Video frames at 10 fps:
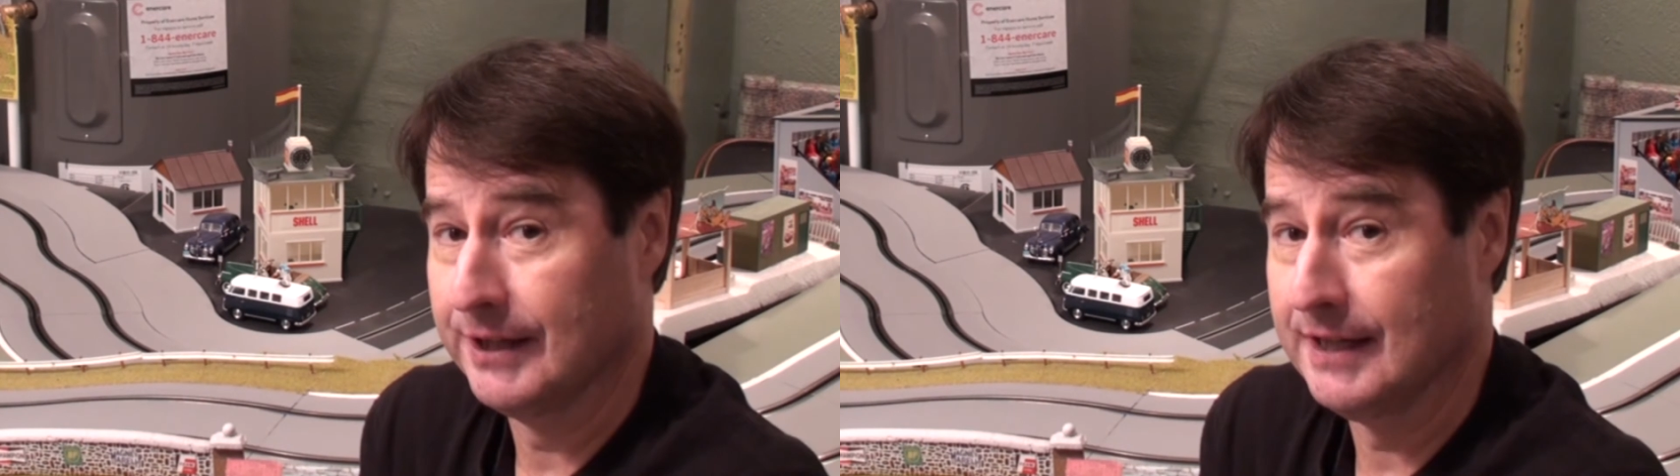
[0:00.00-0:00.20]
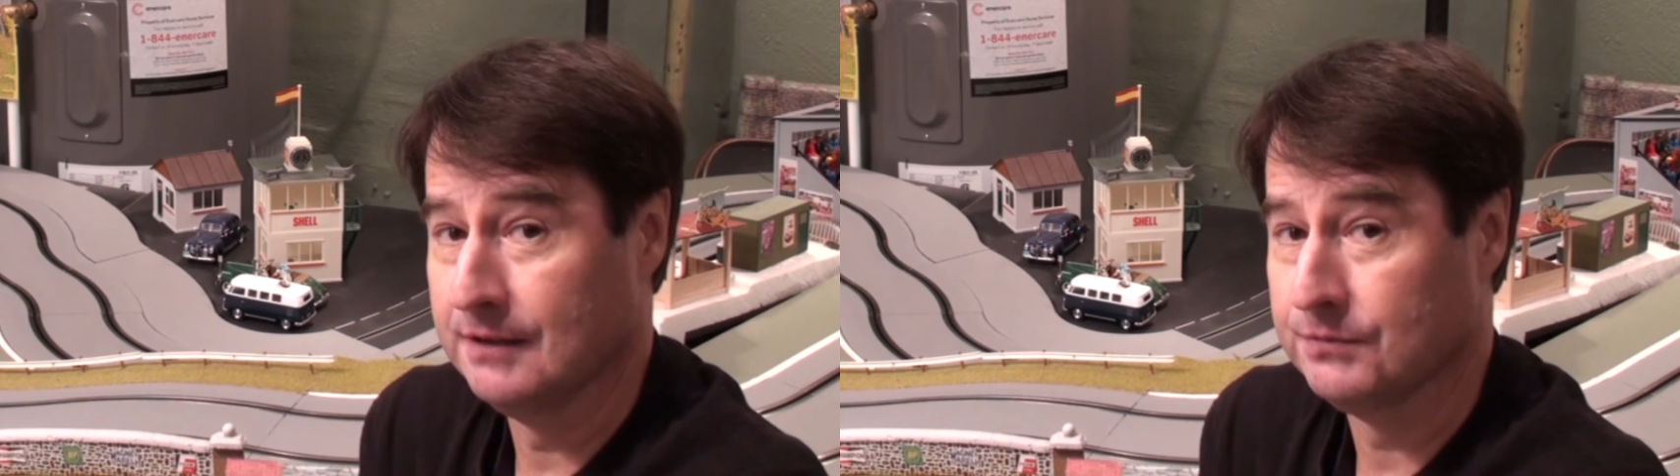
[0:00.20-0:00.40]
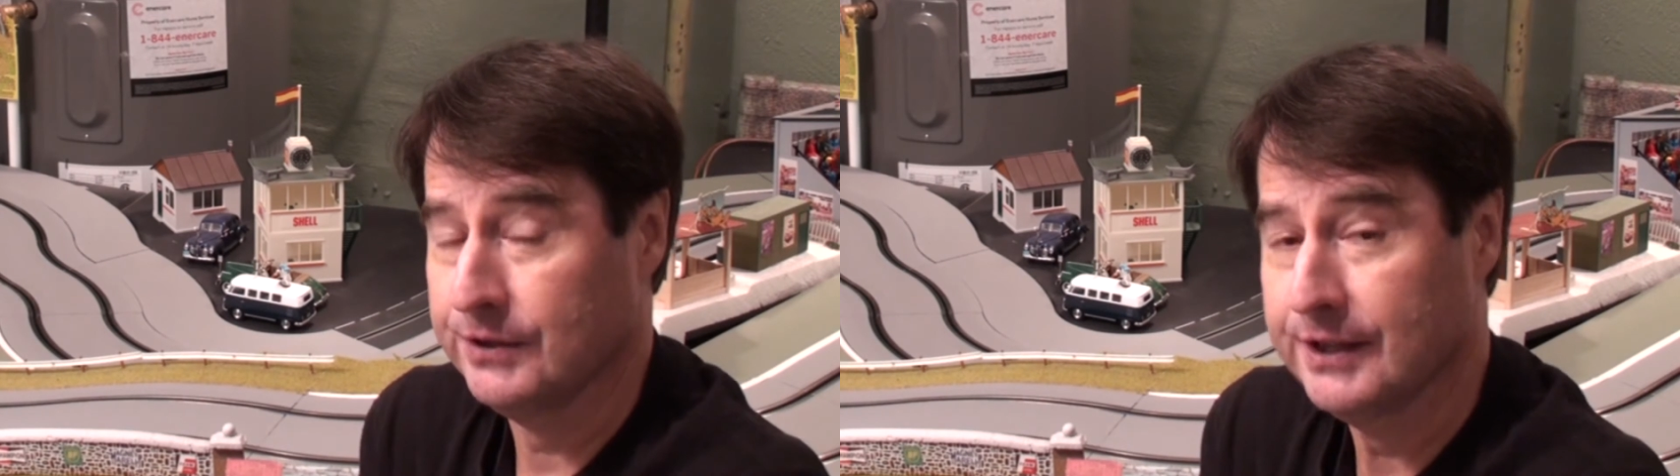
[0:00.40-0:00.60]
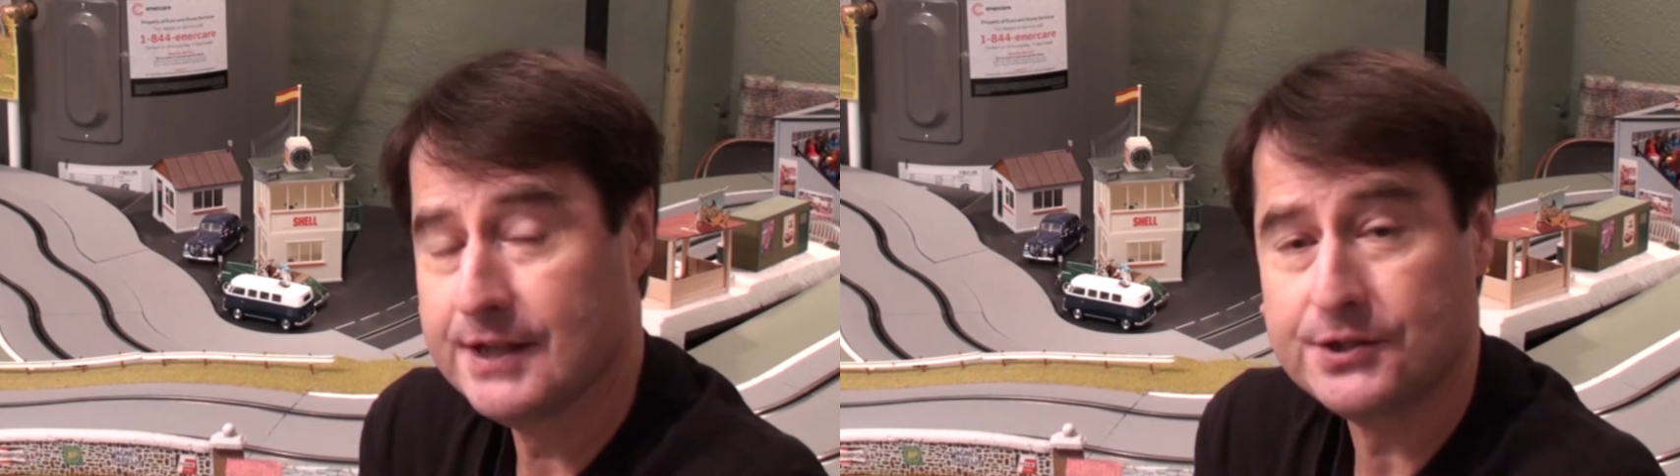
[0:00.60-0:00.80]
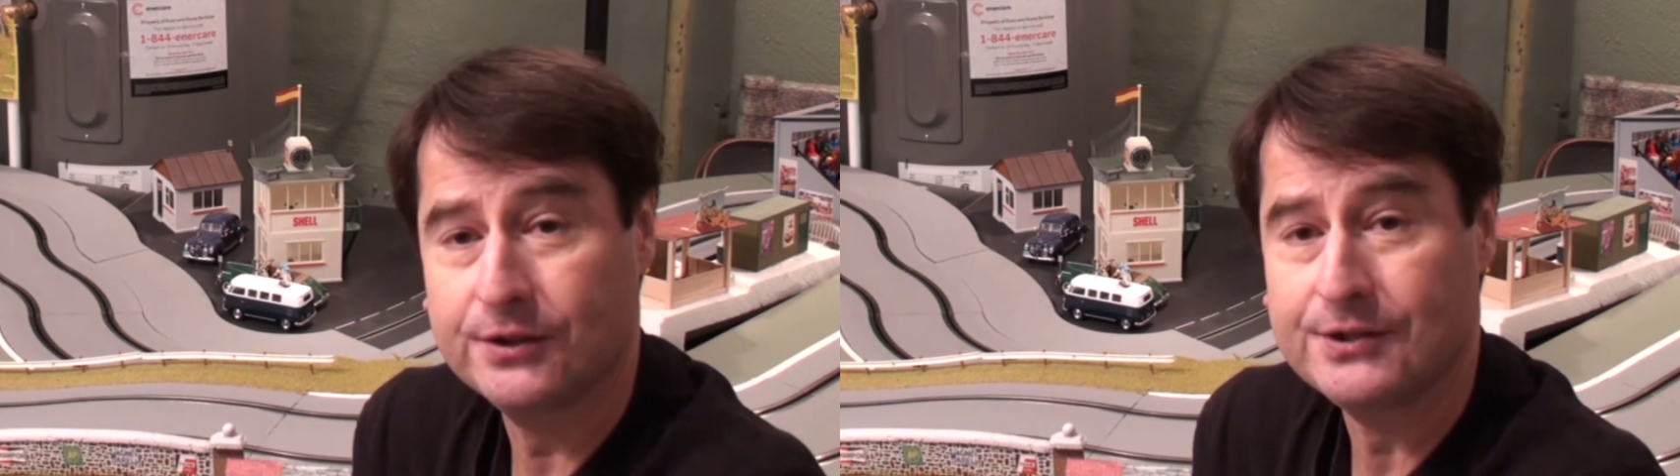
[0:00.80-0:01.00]
a California
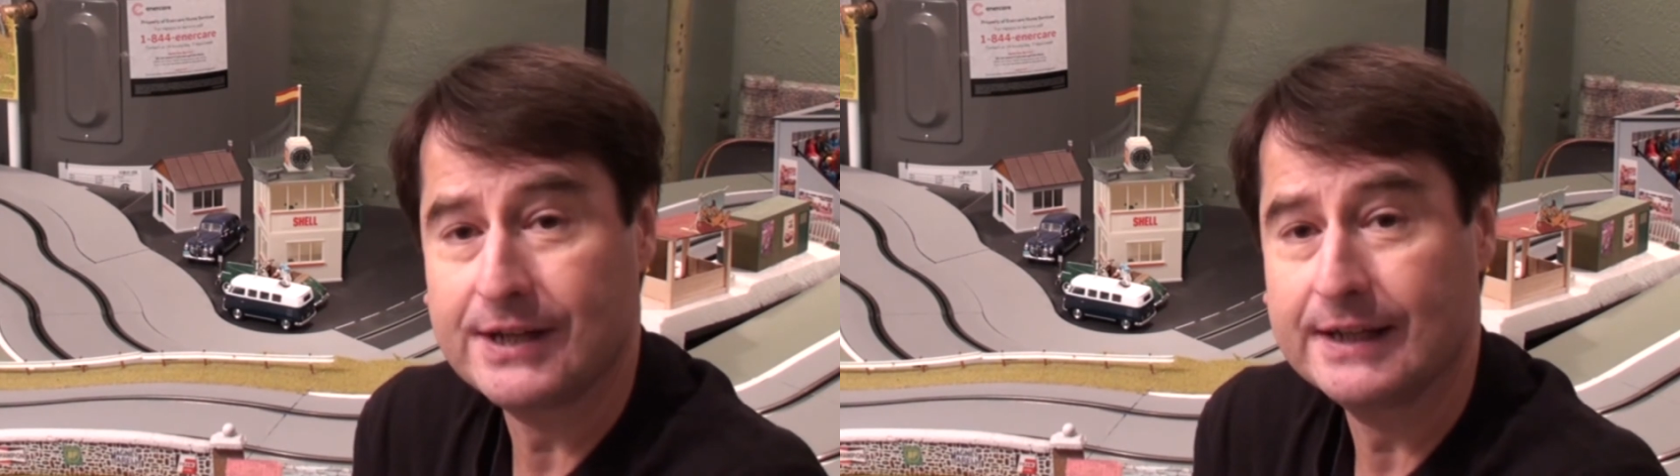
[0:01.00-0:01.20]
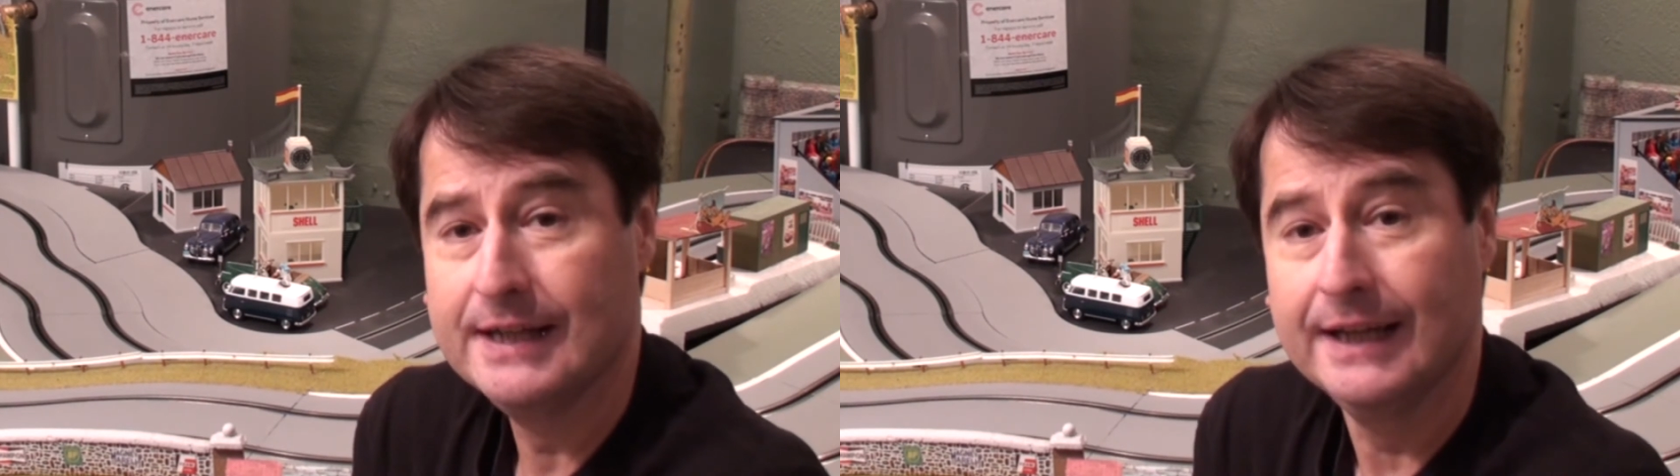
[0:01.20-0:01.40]
duster is that,